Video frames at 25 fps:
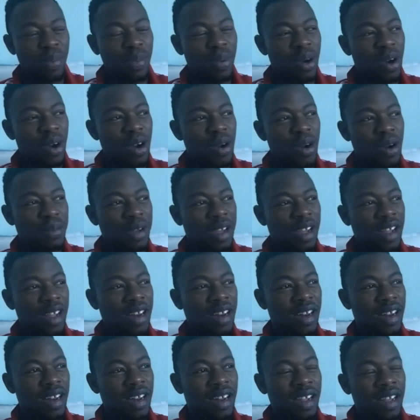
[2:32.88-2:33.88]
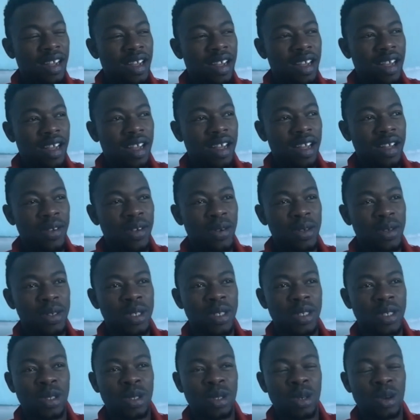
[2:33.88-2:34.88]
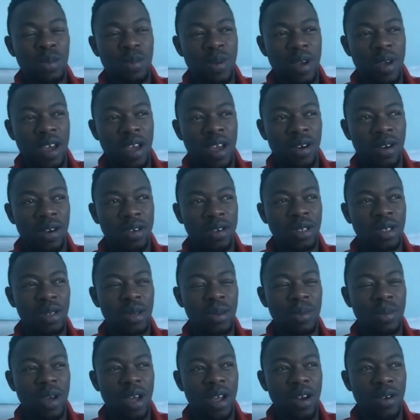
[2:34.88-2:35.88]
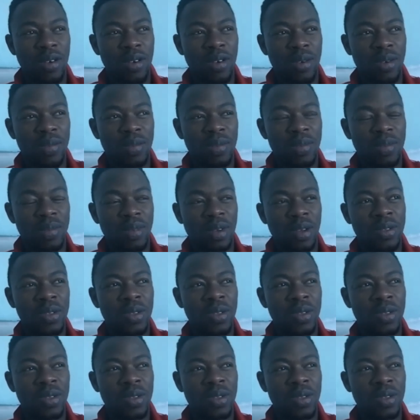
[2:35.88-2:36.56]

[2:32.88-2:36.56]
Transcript: apartment. It was two bed, two bedroom,